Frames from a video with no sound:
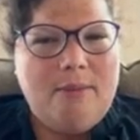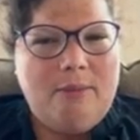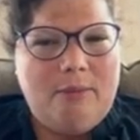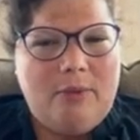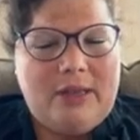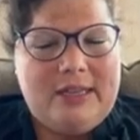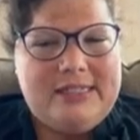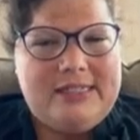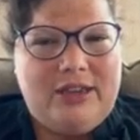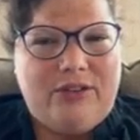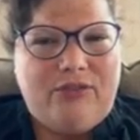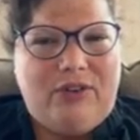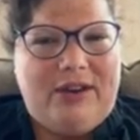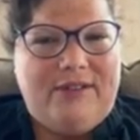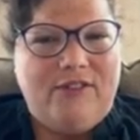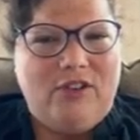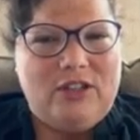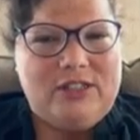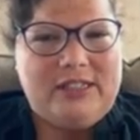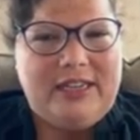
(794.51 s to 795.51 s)
because that
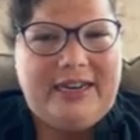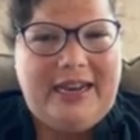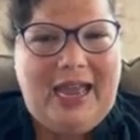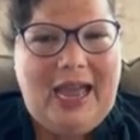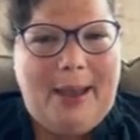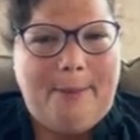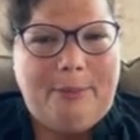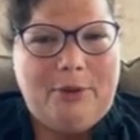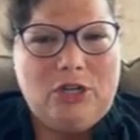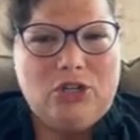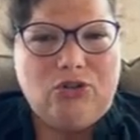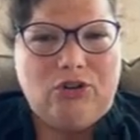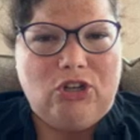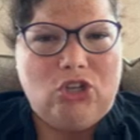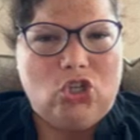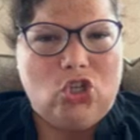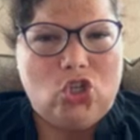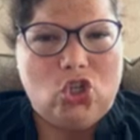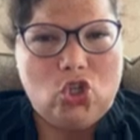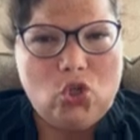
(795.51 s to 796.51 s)
rainfall is going to happen
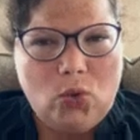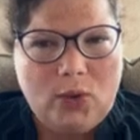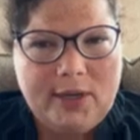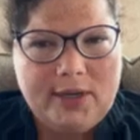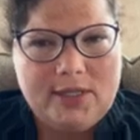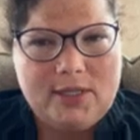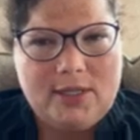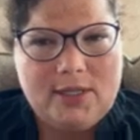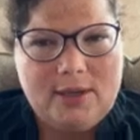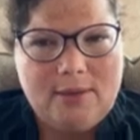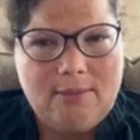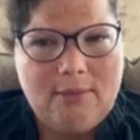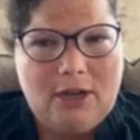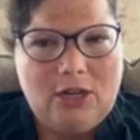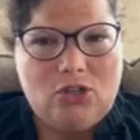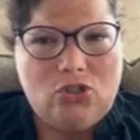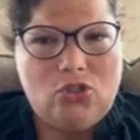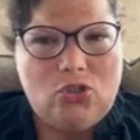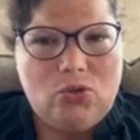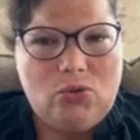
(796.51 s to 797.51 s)
during short
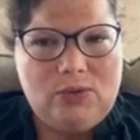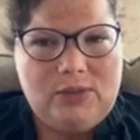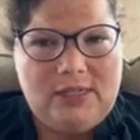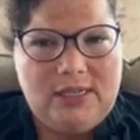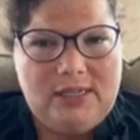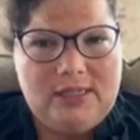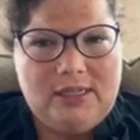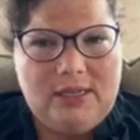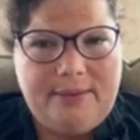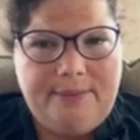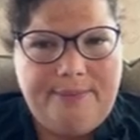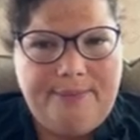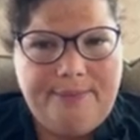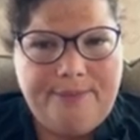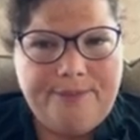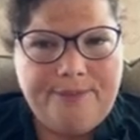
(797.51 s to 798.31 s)
monsoon season.